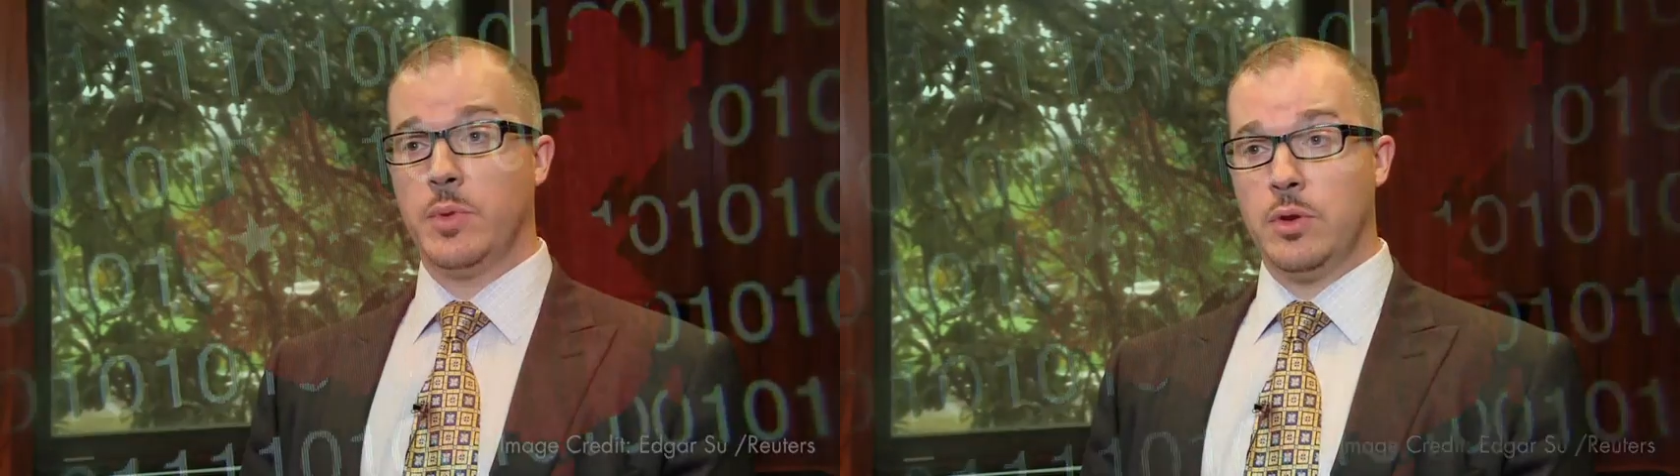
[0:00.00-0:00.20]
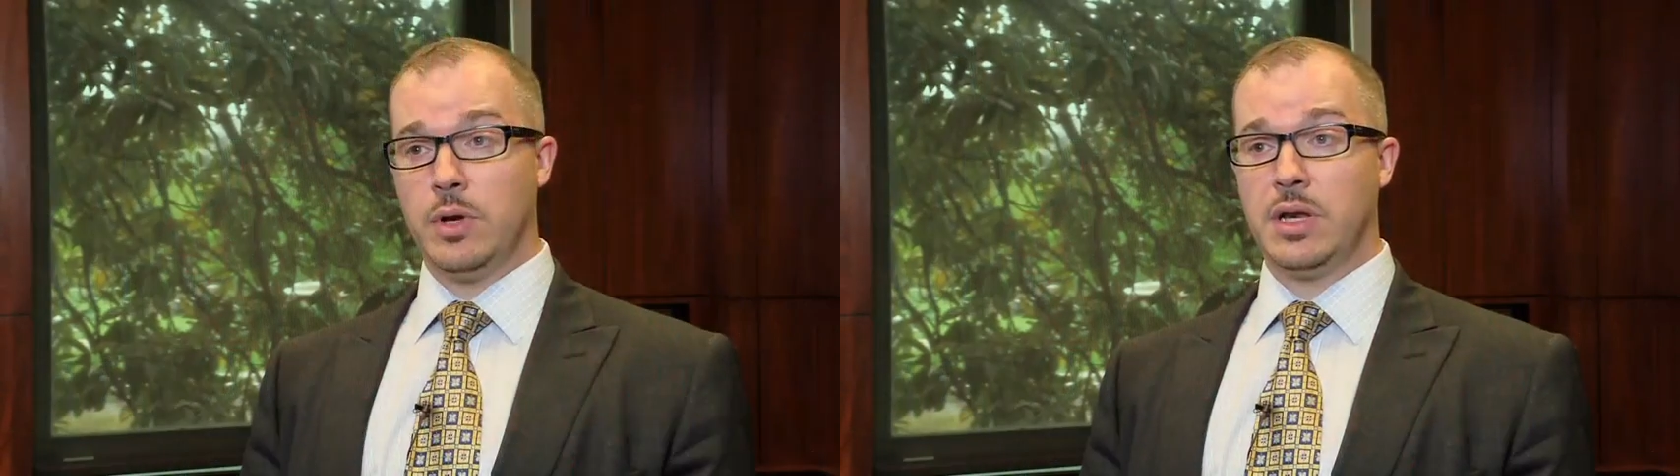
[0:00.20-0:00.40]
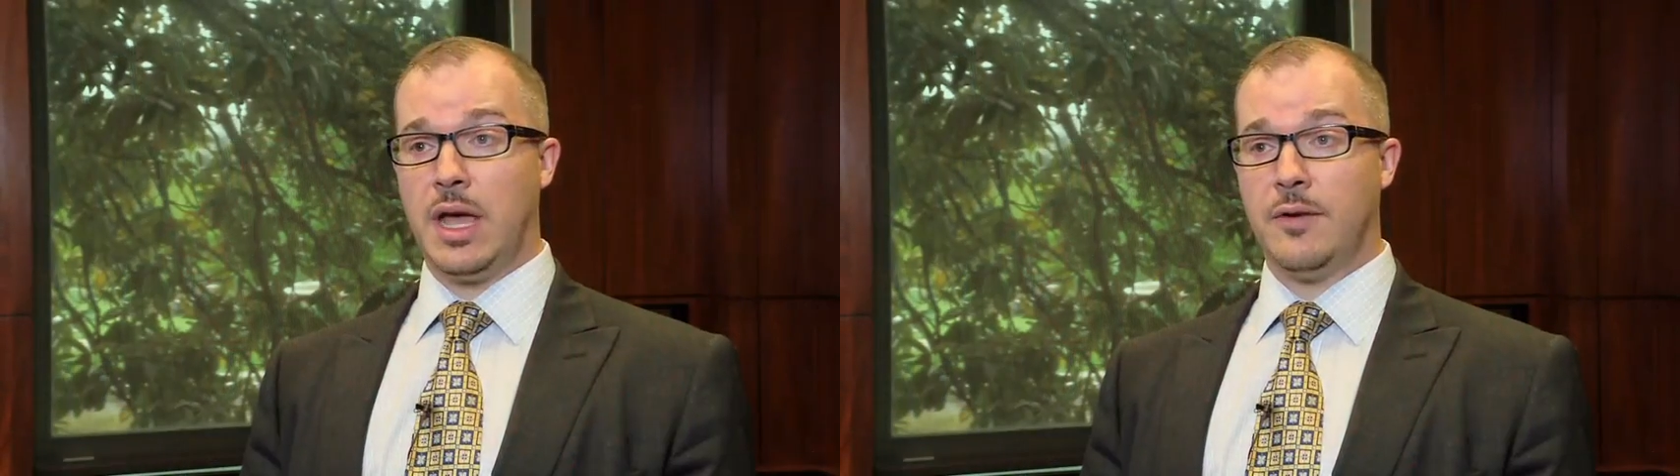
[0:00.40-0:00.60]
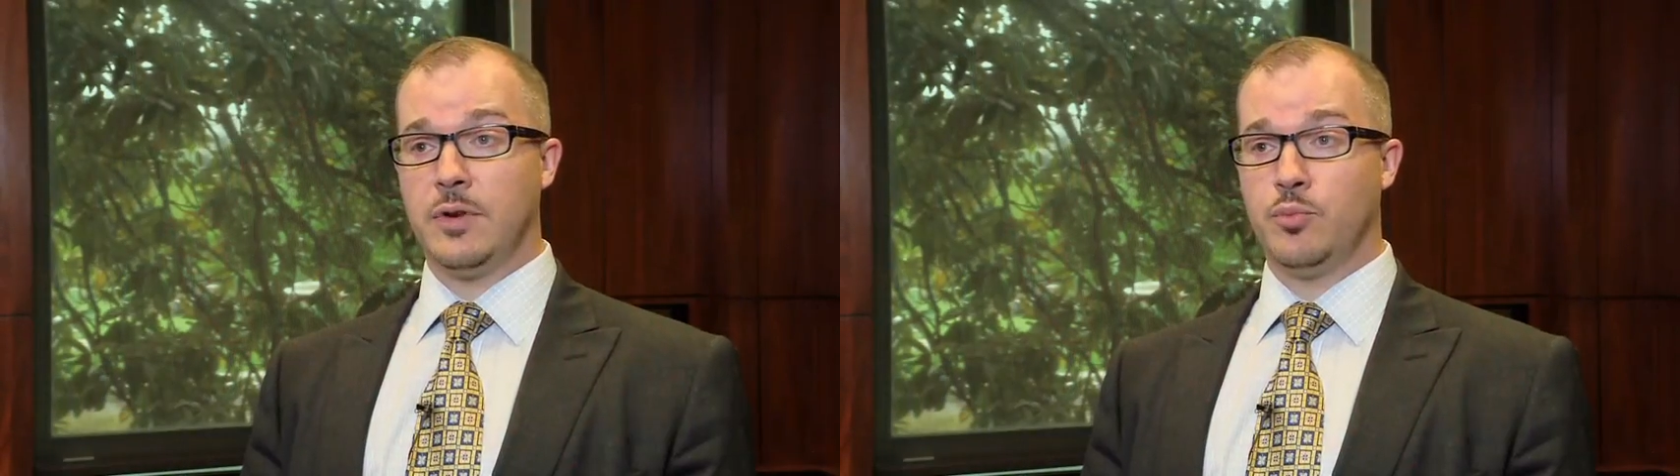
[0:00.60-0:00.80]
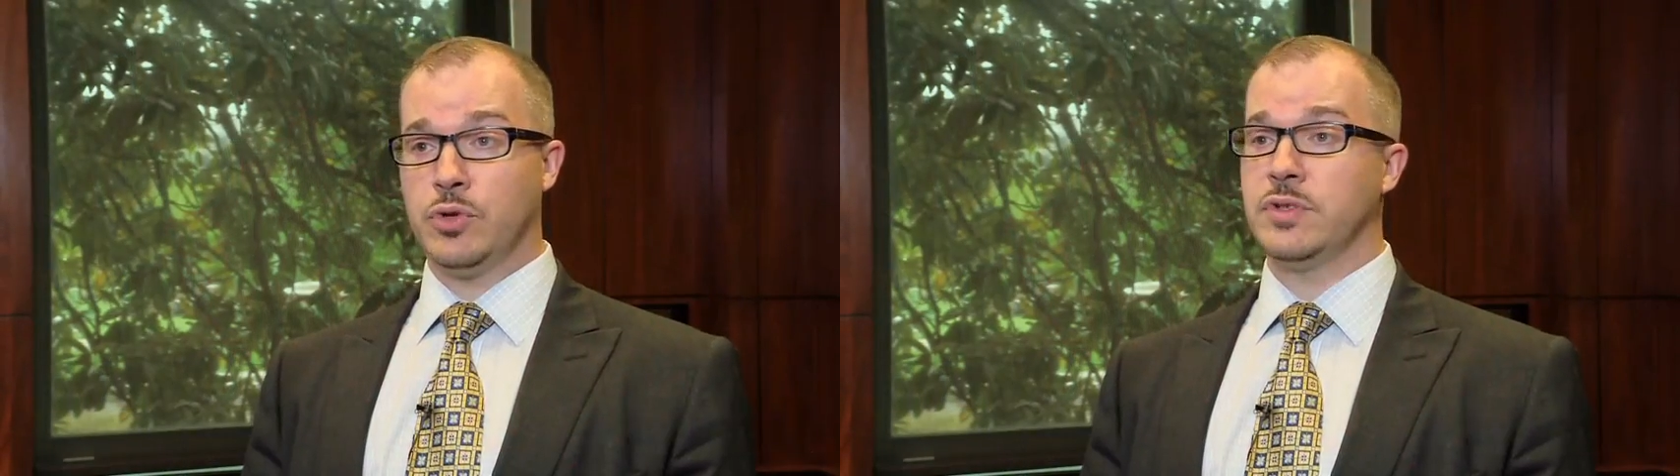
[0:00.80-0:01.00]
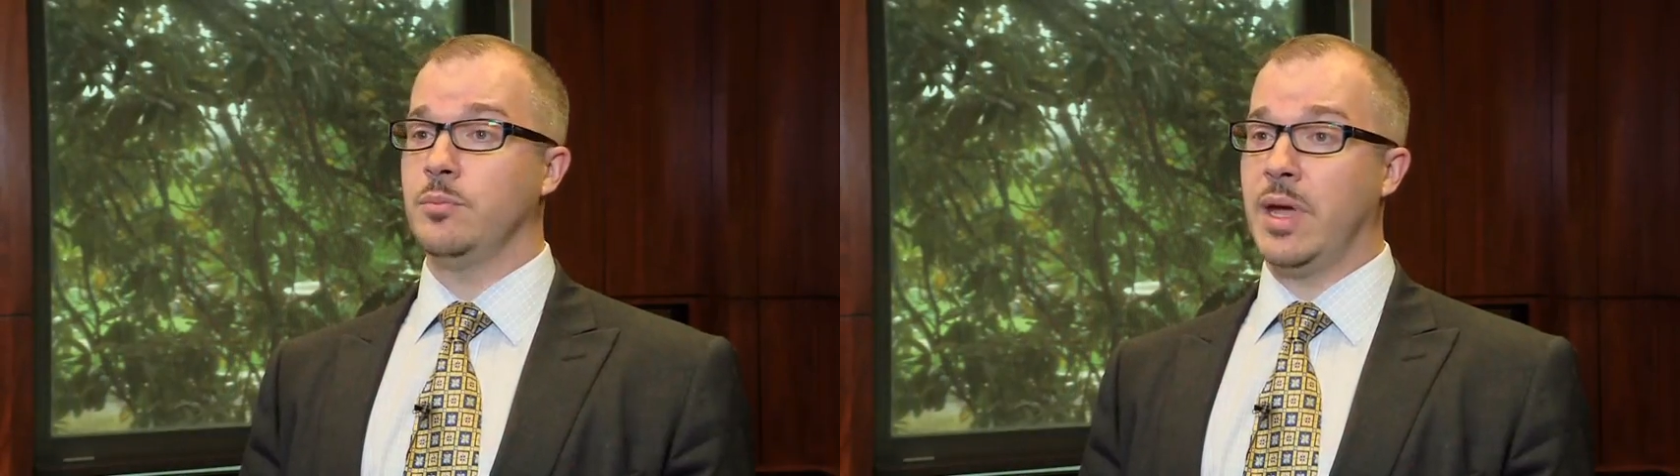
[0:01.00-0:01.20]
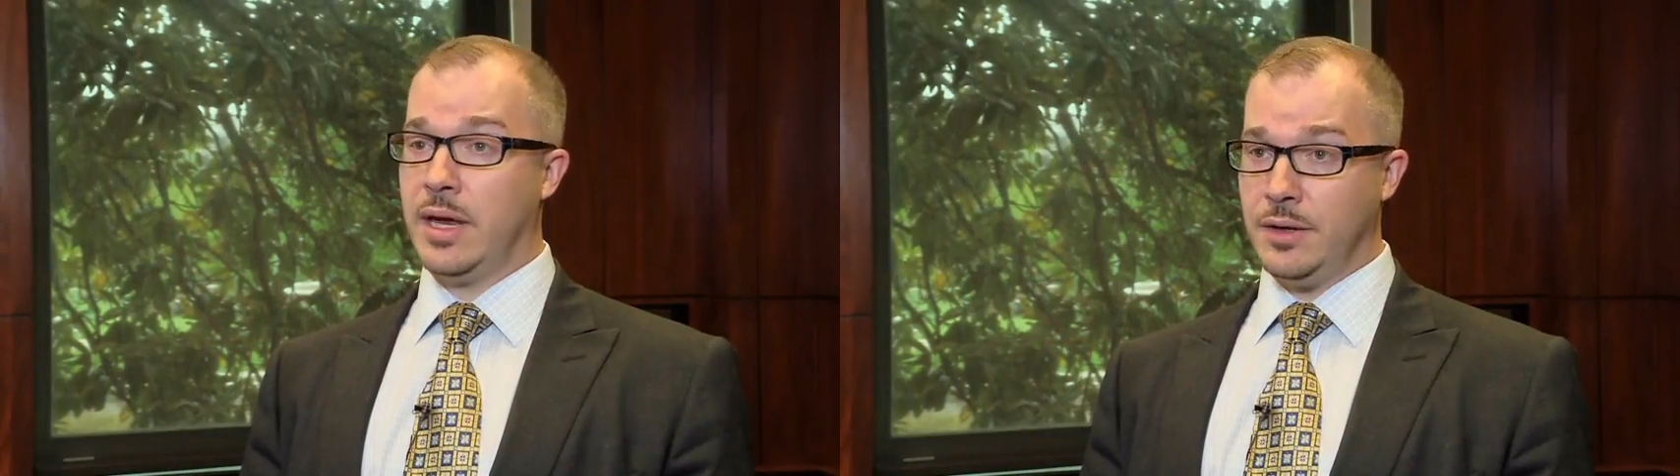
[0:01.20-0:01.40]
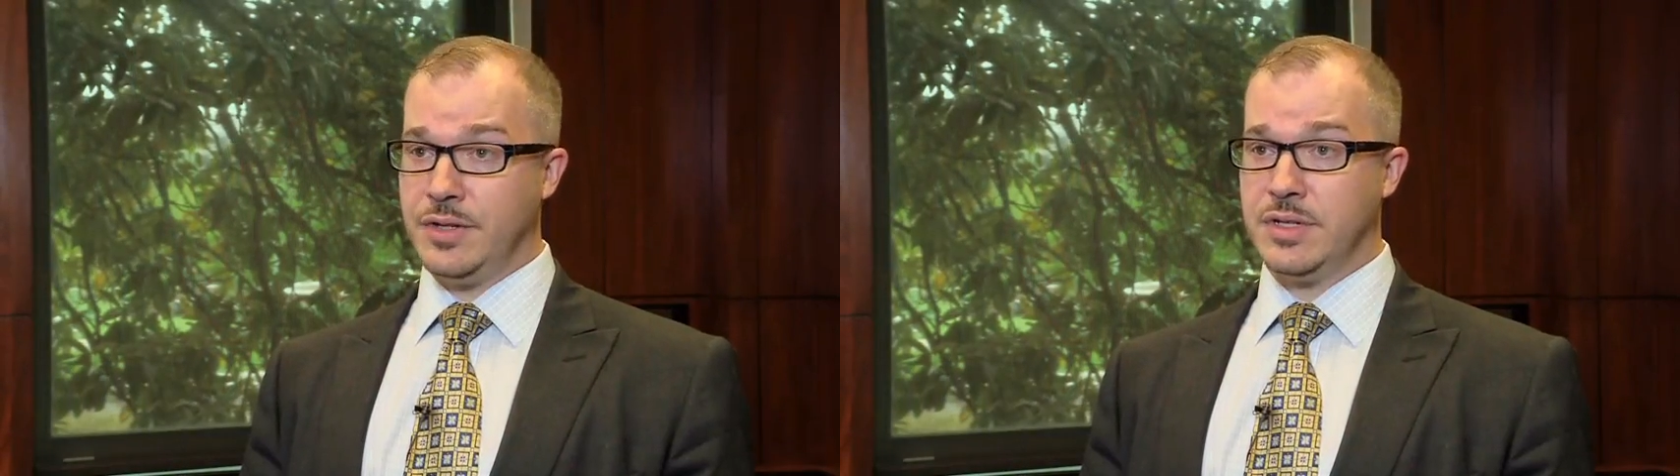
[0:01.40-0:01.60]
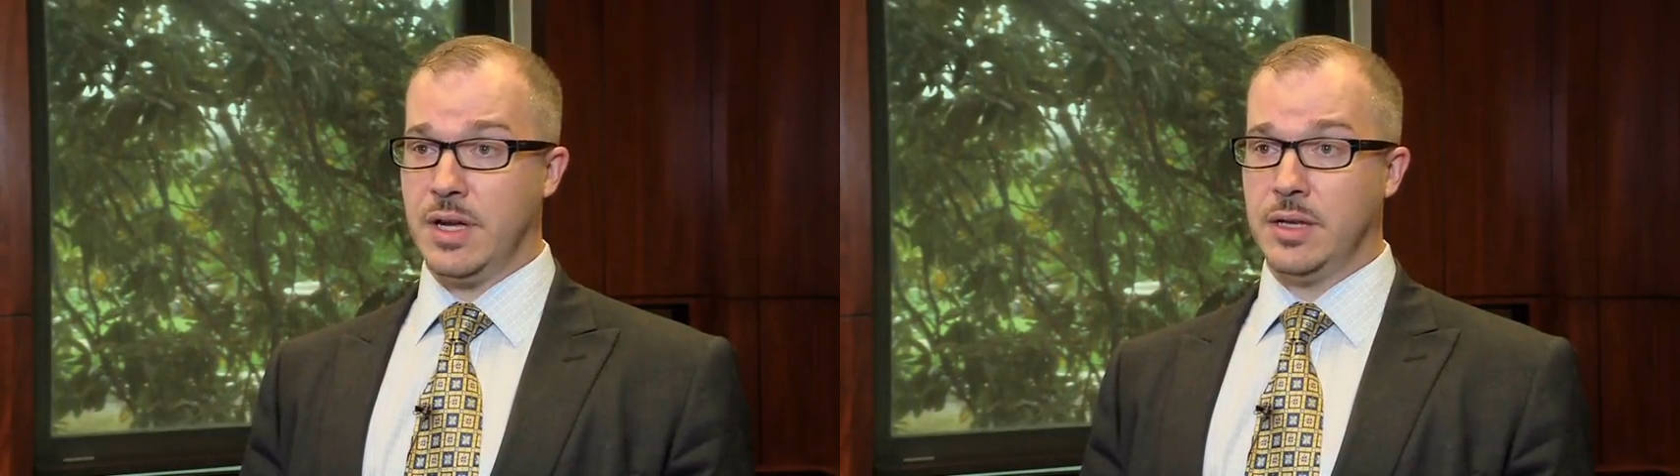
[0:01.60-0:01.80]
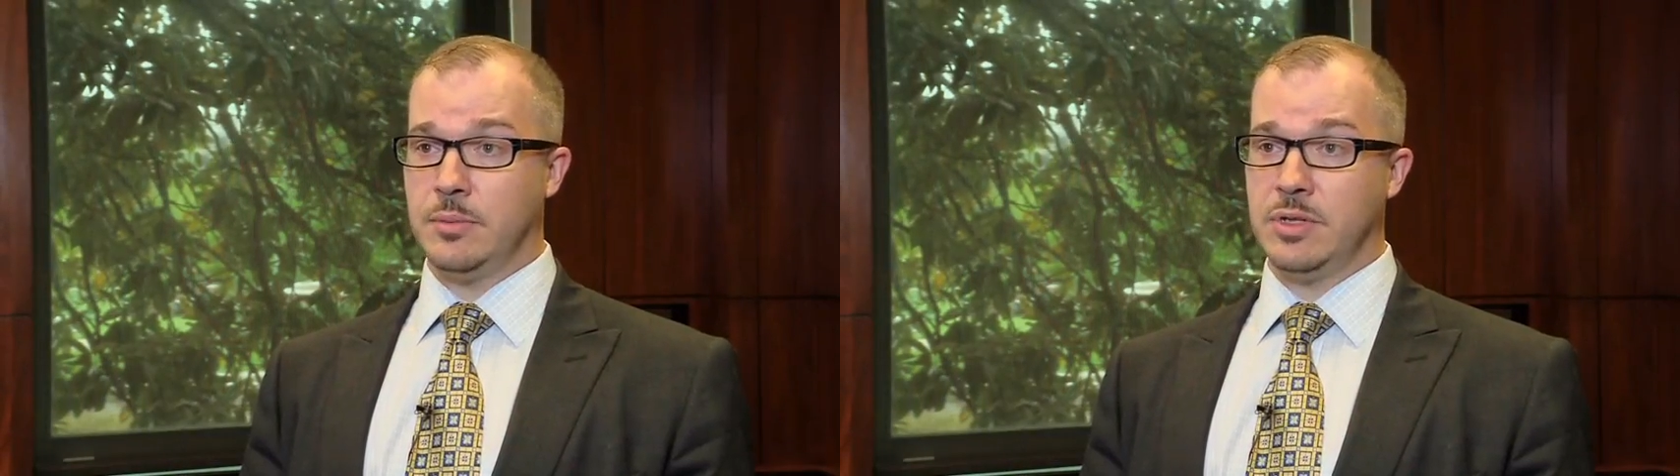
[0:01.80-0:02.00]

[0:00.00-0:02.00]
we going to have to put some penalties on them